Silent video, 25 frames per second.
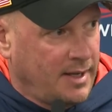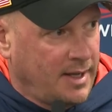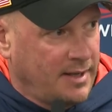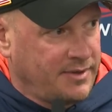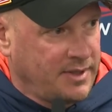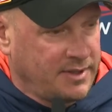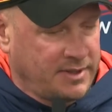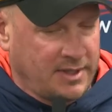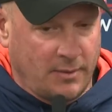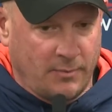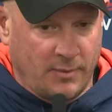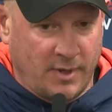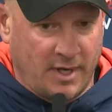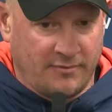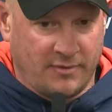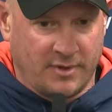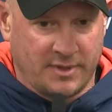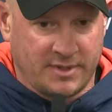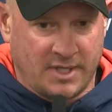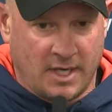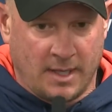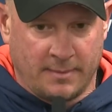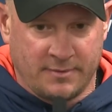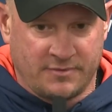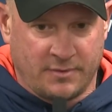I think that whenever
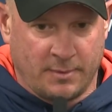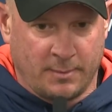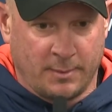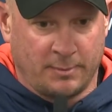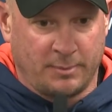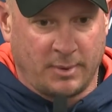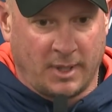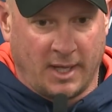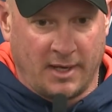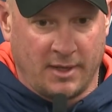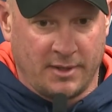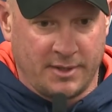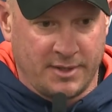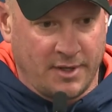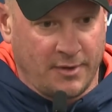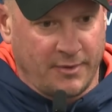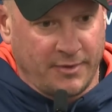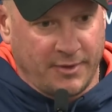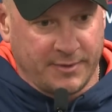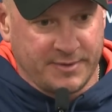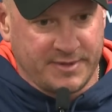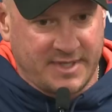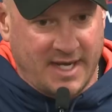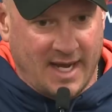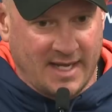it comes from a player, you know,
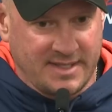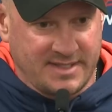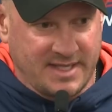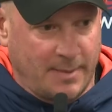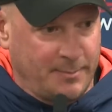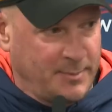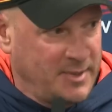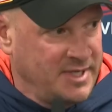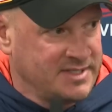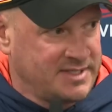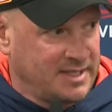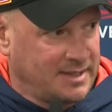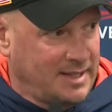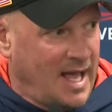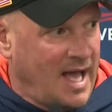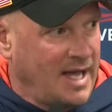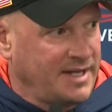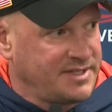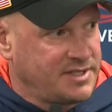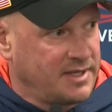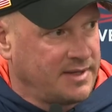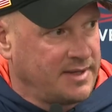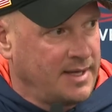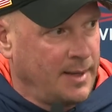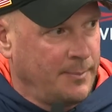those guys, that means a
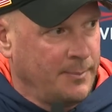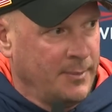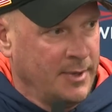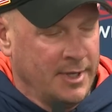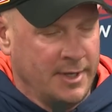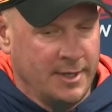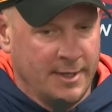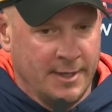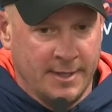lot to them.